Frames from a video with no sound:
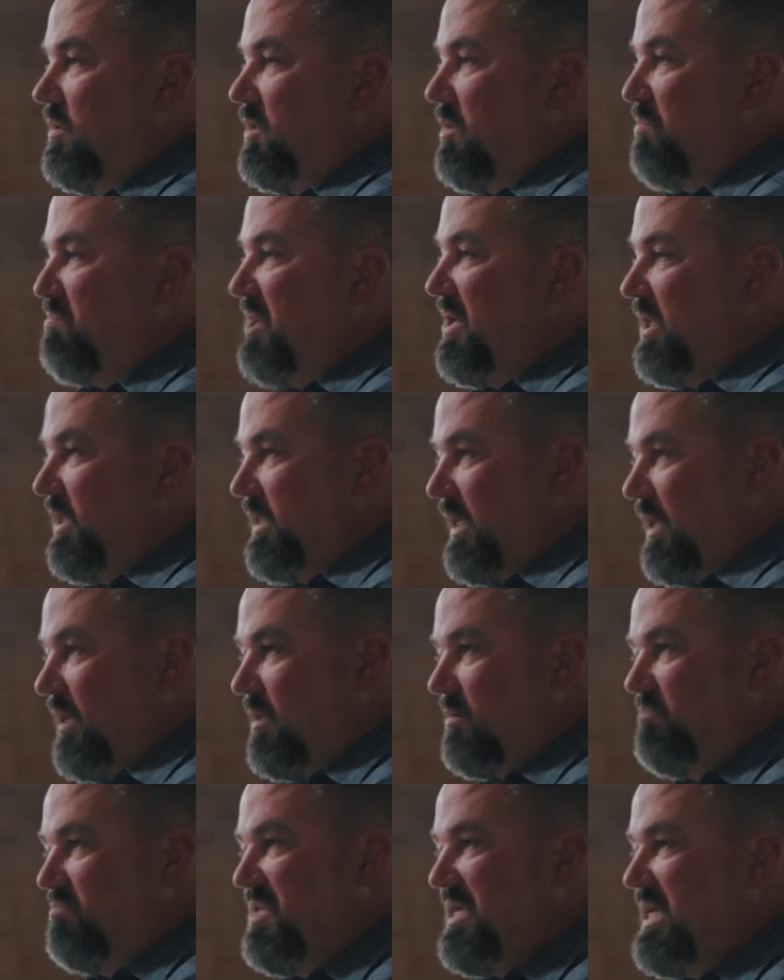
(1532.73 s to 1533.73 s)
the
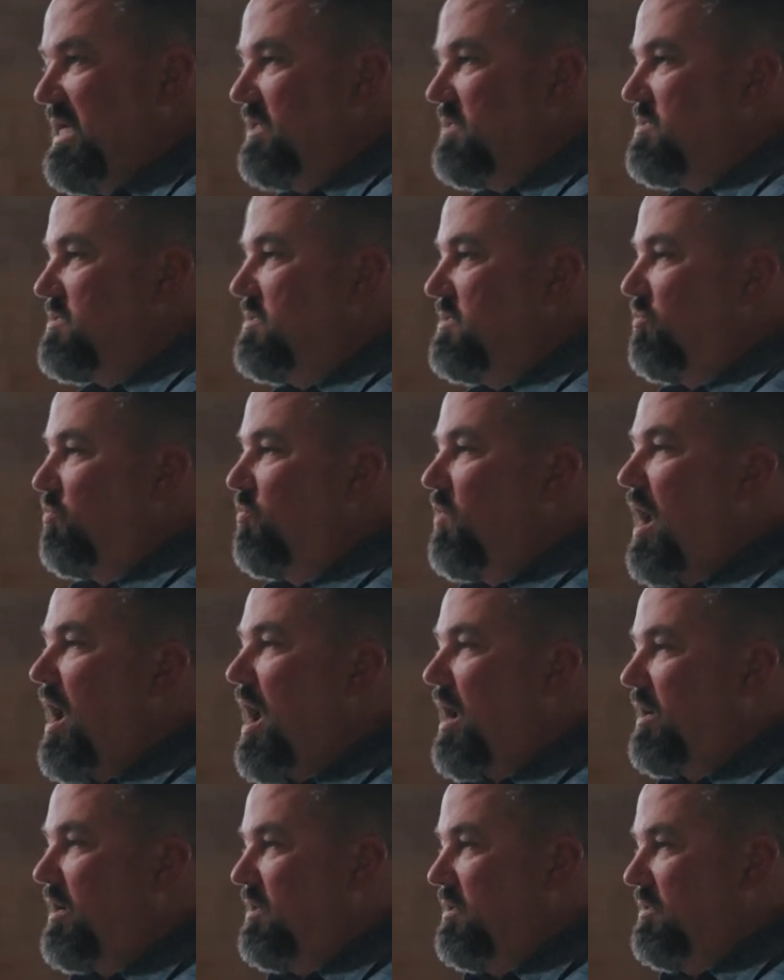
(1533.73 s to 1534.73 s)
building begins to
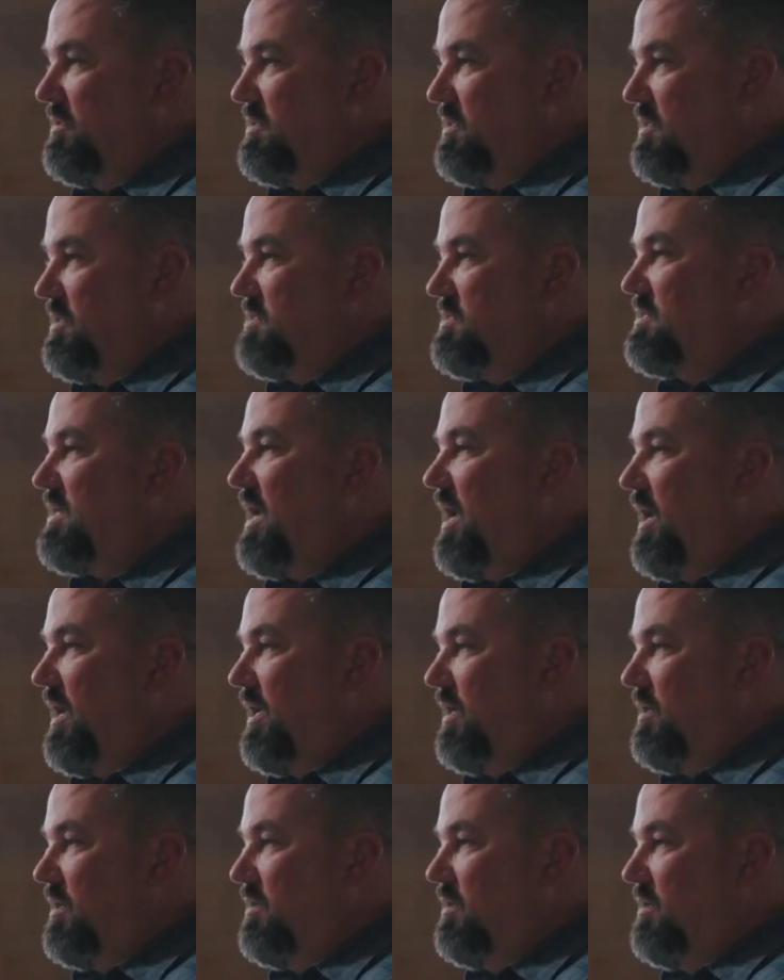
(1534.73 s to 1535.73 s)
rock to the
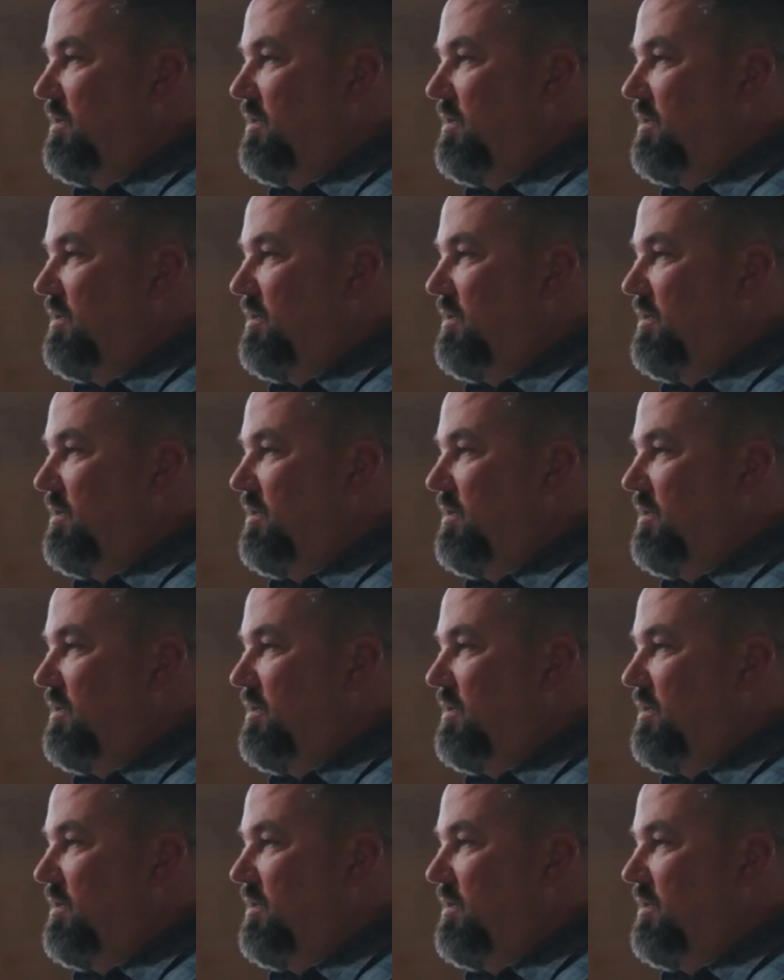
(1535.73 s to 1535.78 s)
side.